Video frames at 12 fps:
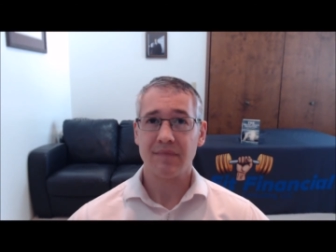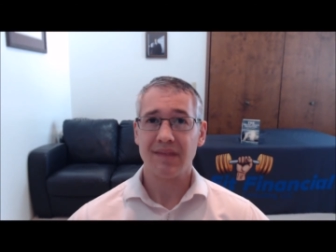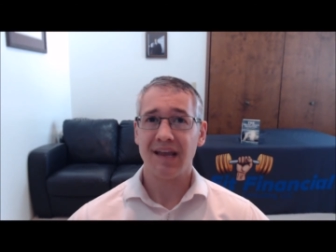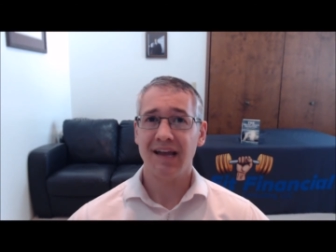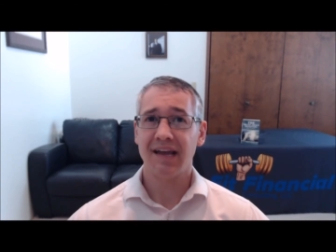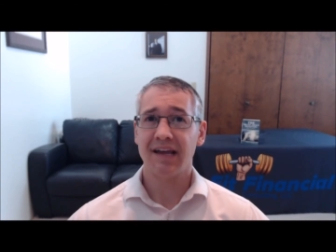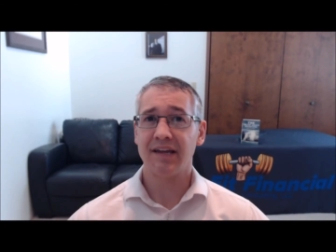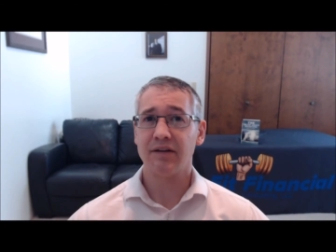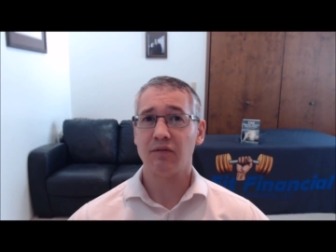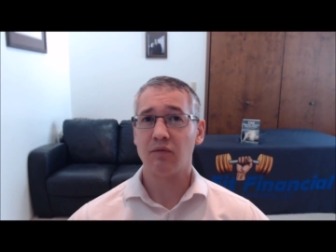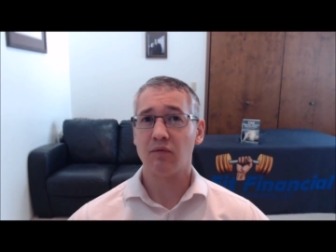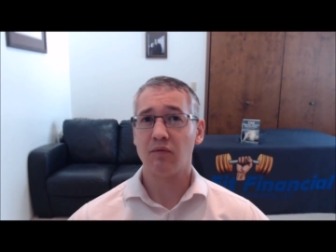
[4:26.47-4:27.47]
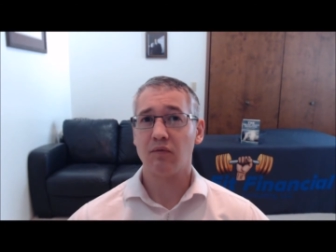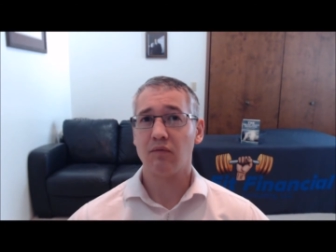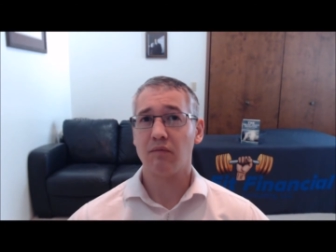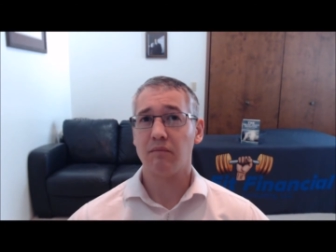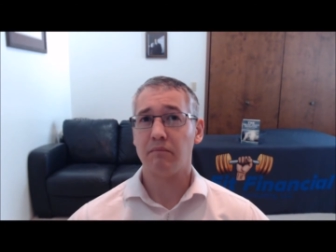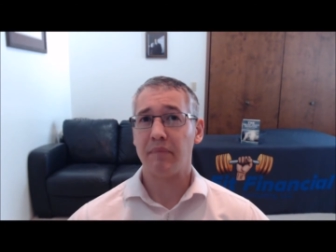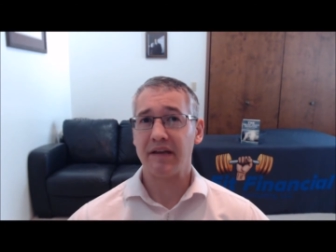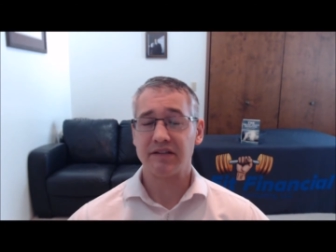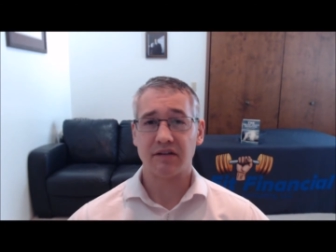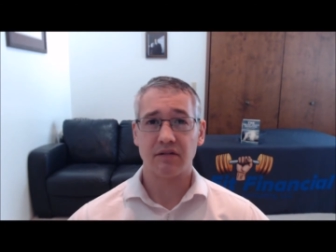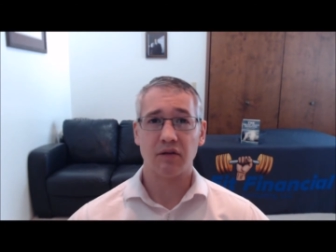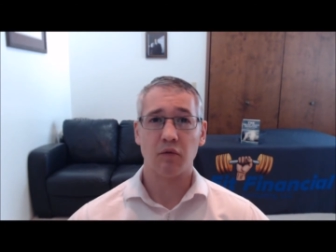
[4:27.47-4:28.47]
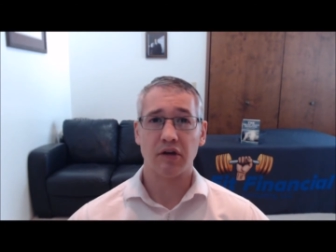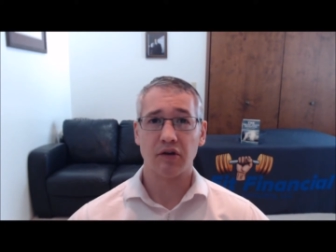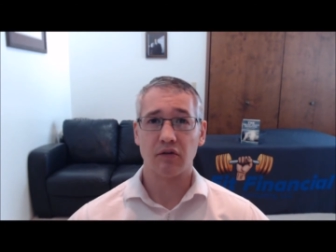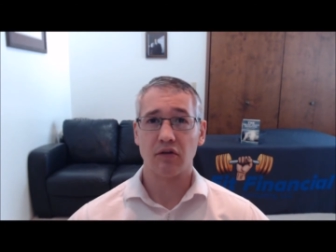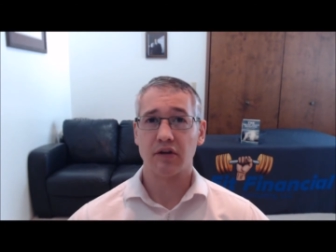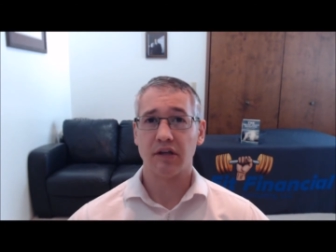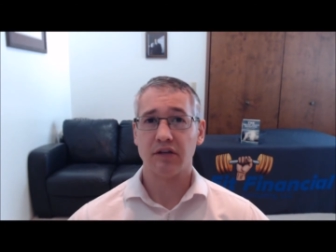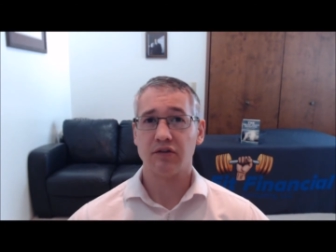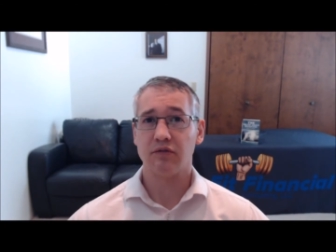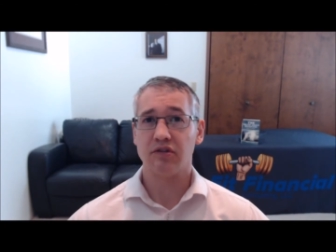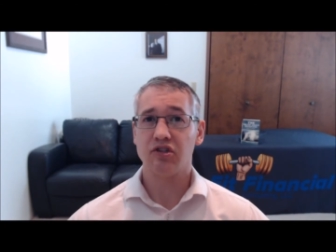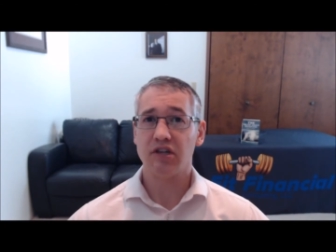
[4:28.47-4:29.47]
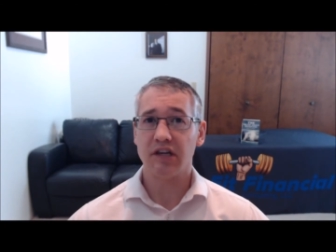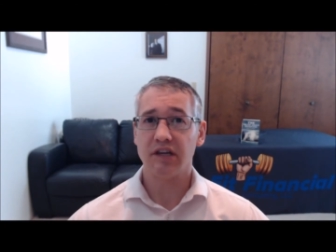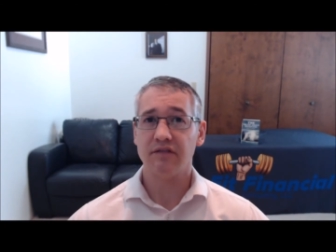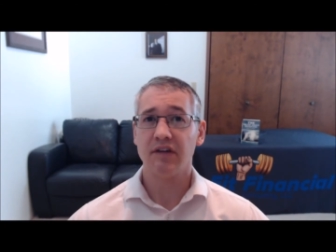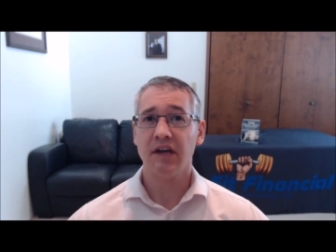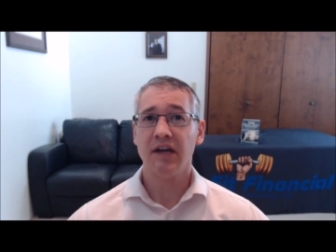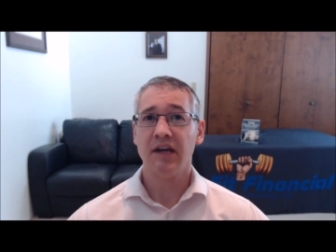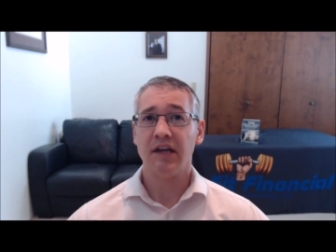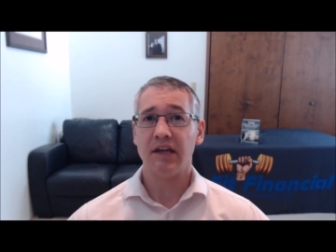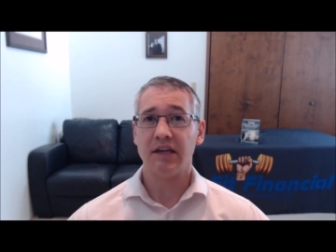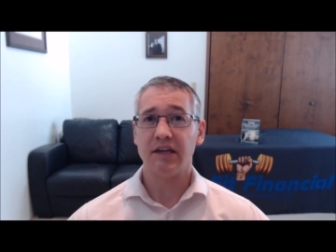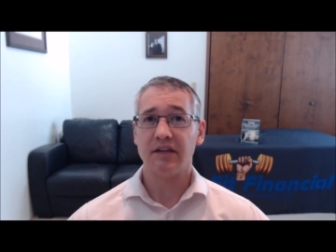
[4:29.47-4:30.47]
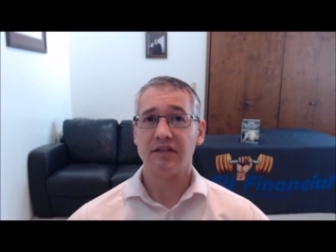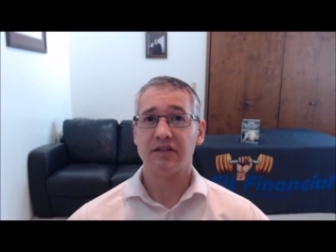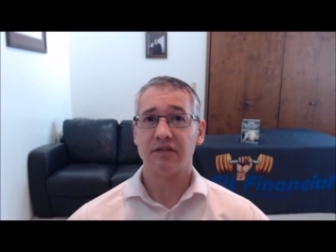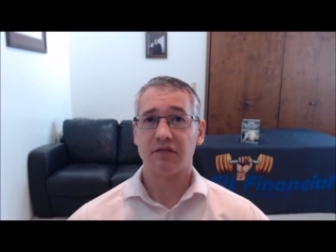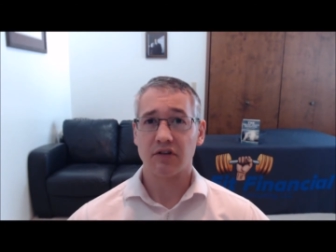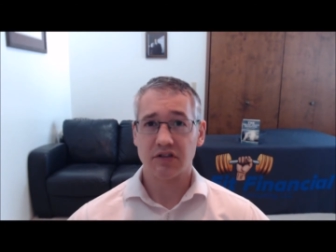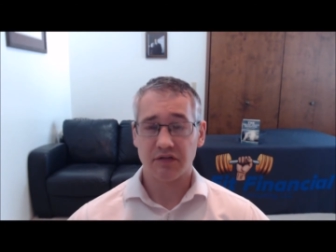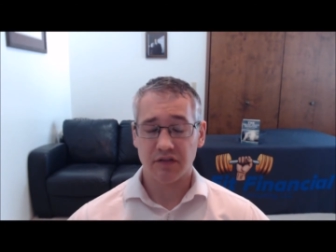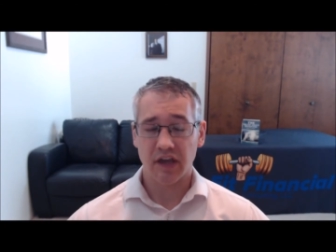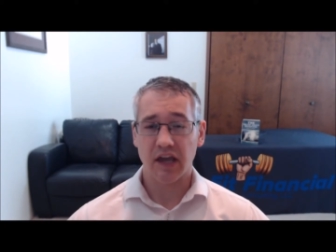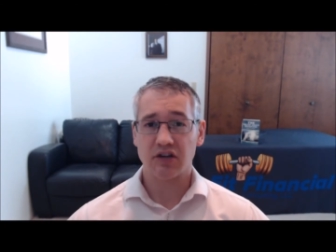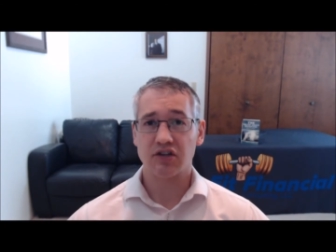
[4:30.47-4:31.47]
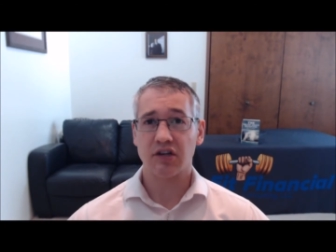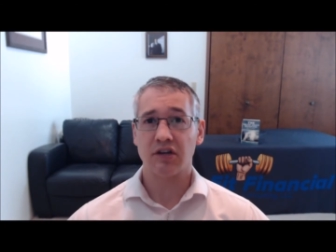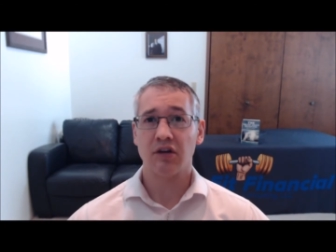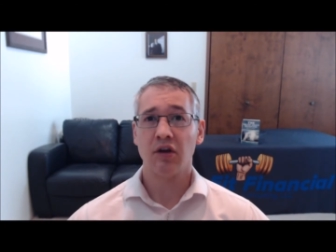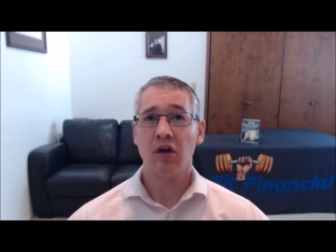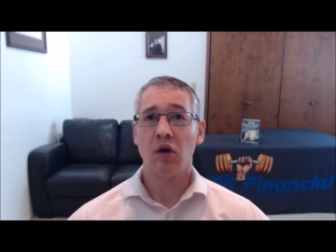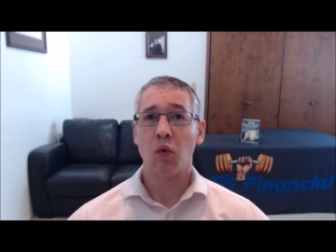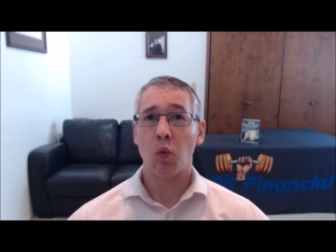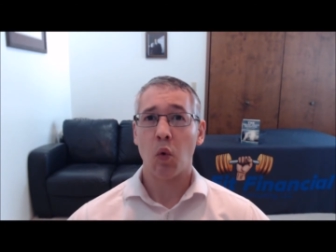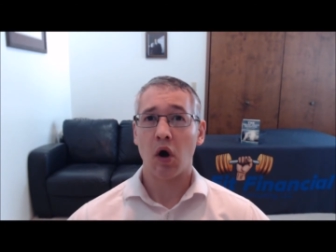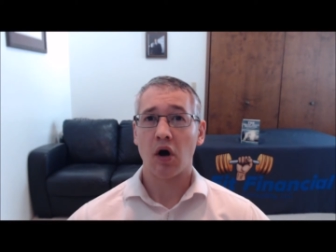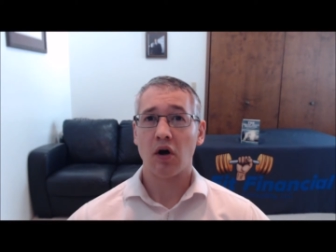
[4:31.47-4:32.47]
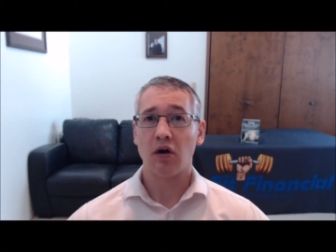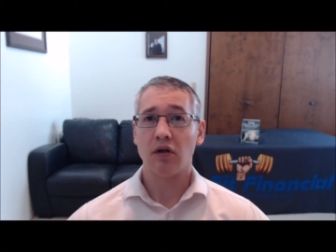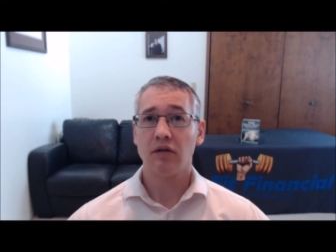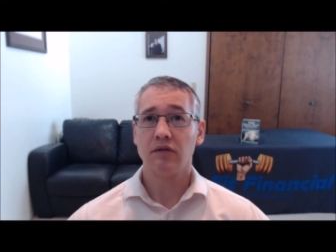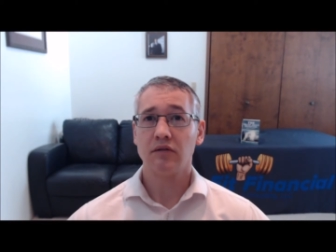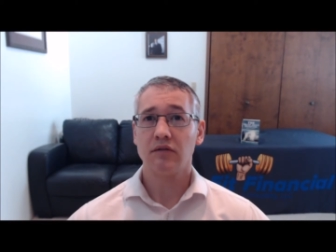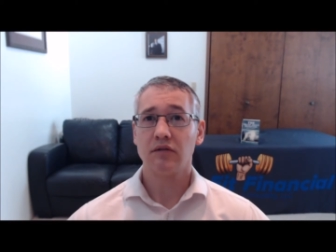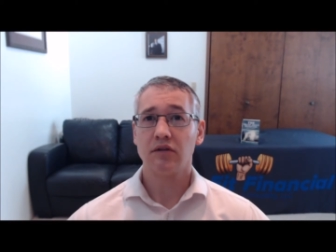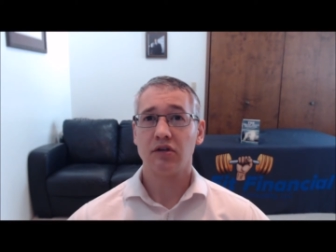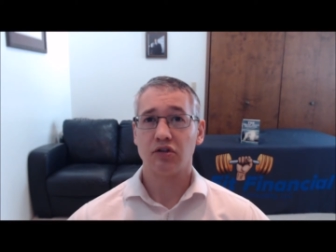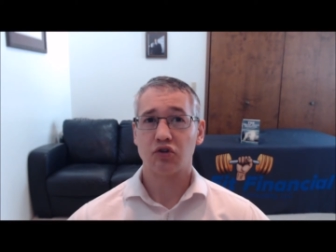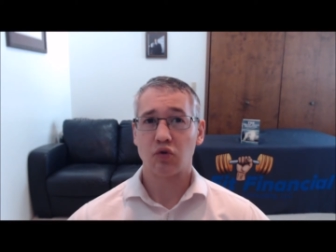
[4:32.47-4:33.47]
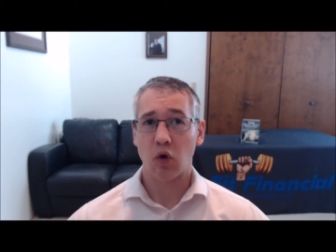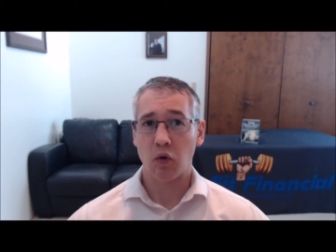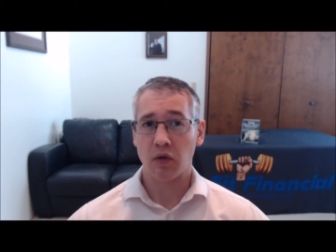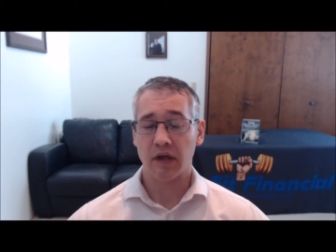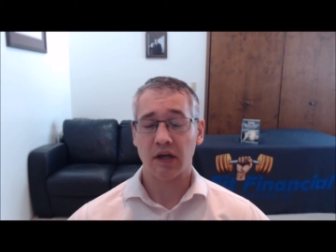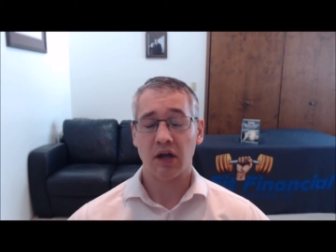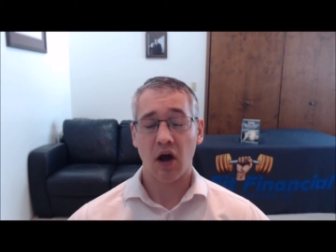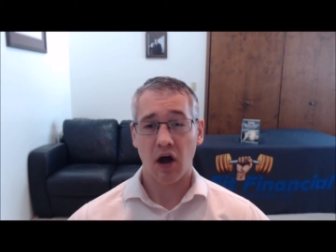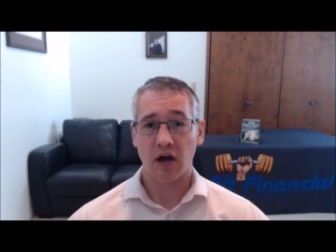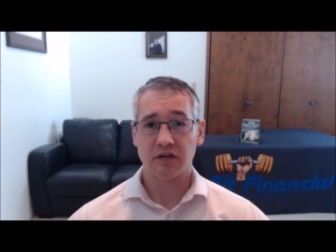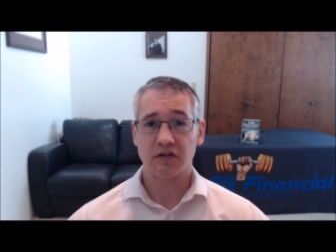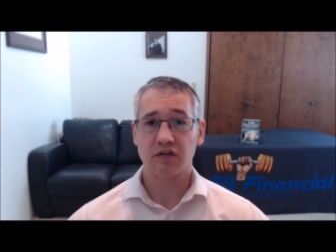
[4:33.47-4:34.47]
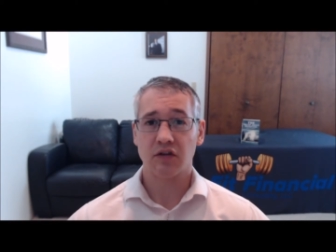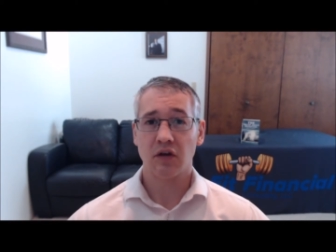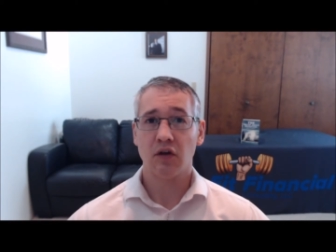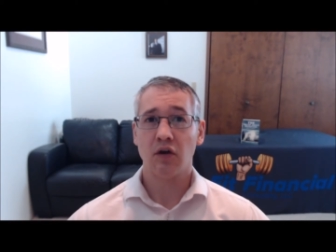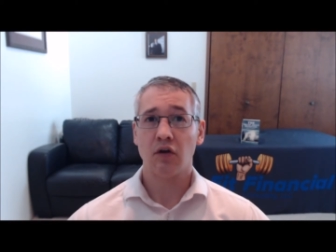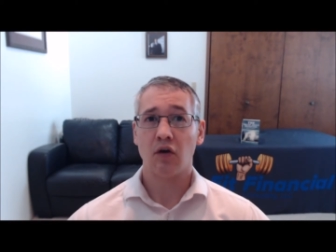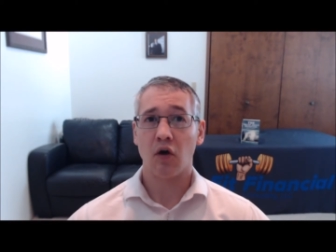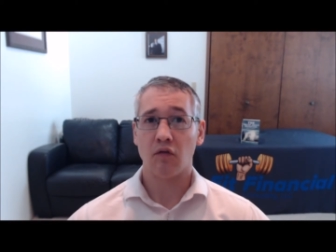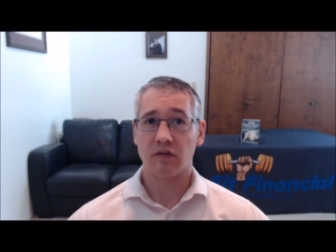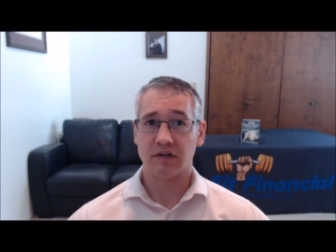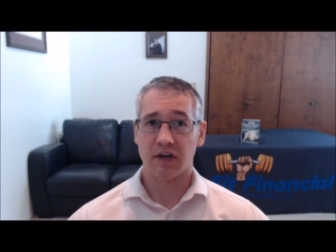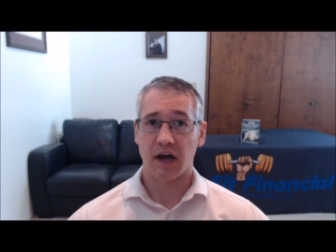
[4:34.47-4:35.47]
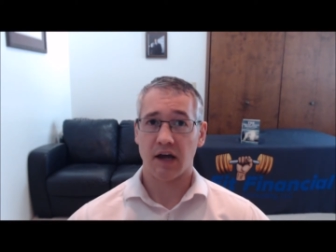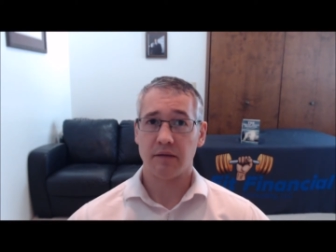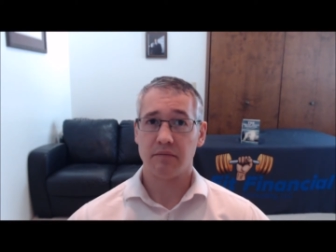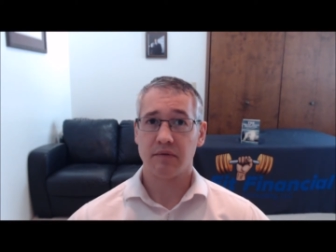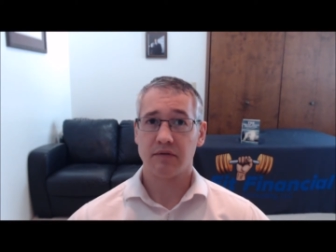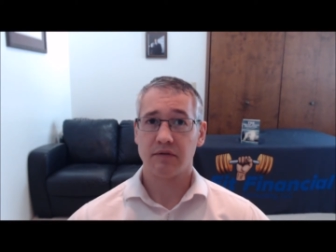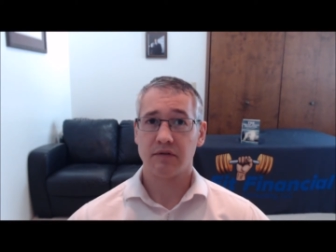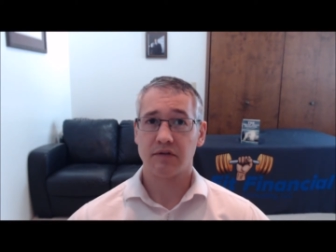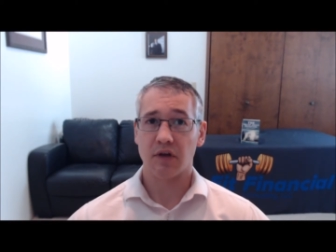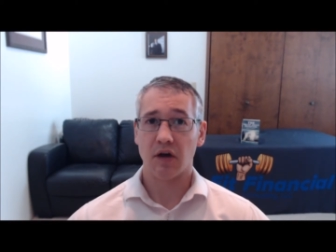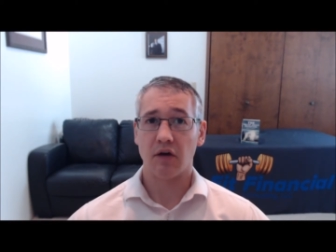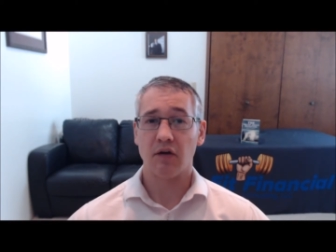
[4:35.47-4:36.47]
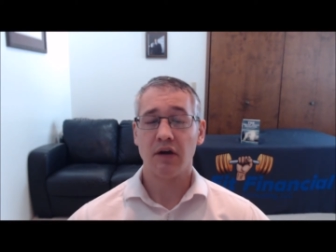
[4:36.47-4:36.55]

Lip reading: And basically what you're looking to achieve is diversification while controlling costs over time. So